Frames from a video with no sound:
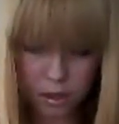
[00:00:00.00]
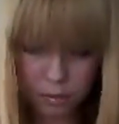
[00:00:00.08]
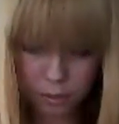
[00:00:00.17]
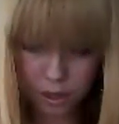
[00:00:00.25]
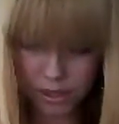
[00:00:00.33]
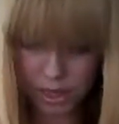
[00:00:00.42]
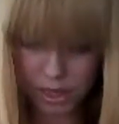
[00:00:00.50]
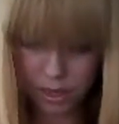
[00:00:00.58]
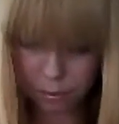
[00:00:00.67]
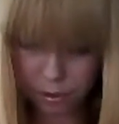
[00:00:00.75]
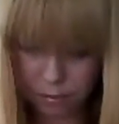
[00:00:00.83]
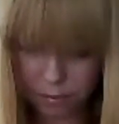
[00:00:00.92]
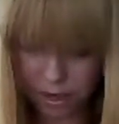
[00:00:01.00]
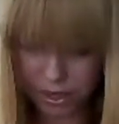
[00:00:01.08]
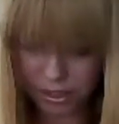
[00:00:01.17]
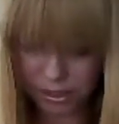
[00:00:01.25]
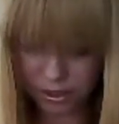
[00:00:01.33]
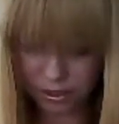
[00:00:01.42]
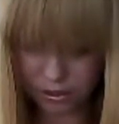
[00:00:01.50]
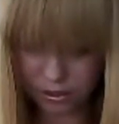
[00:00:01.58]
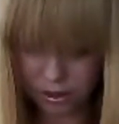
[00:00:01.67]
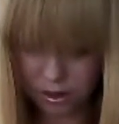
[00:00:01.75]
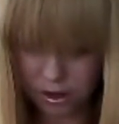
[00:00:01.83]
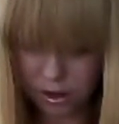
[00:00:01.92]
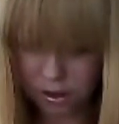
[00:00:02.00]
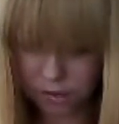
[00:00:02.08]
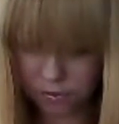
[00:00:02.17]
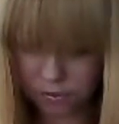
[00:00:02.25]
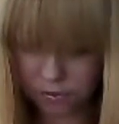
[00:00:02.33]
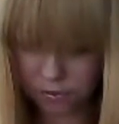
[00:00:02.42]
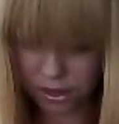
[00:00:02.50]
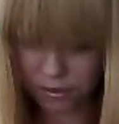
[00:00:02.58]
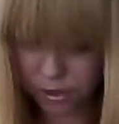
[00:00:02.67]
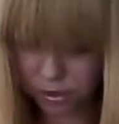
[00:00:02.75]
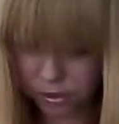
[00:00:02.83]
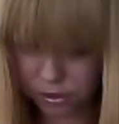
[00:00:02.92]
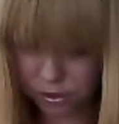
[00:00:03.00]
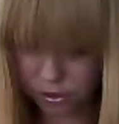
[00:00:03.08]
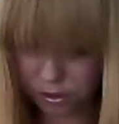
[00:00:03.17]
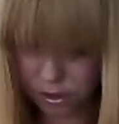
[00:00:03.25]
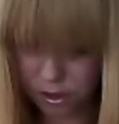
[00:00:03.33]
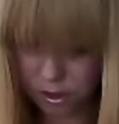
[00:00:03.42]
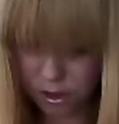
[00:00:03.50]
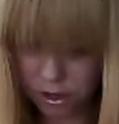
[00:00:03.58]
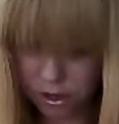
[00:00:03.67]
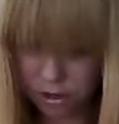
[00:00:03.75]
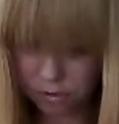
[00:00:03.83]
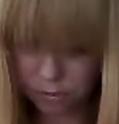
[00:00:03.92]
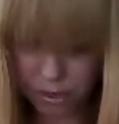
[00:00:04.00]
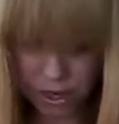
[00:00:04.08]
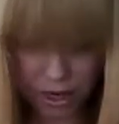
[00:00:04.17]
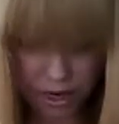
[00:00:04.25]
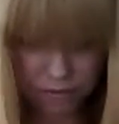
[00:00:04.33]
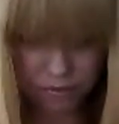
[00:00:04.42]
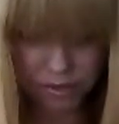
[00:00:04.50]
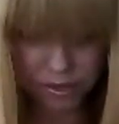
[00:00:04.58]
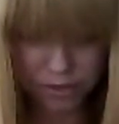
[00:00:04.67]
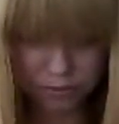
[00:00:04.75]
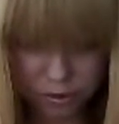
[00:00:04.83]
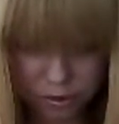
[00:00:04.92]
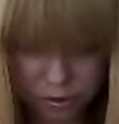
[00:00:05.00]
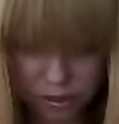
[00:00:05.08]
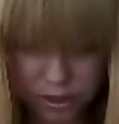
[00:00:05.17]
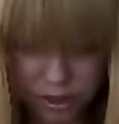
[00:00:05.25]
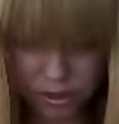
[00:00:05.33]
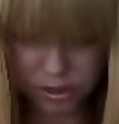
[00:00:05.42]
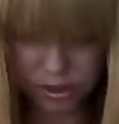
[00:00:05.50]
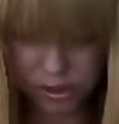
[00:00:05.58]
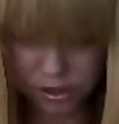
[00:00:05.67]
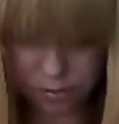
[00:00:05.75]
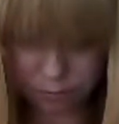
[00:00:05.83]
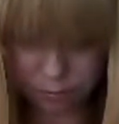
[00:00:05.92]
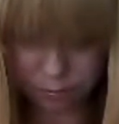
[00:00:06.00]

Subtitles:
We can tell upon the master of the fairy sword when we have difficult things to do.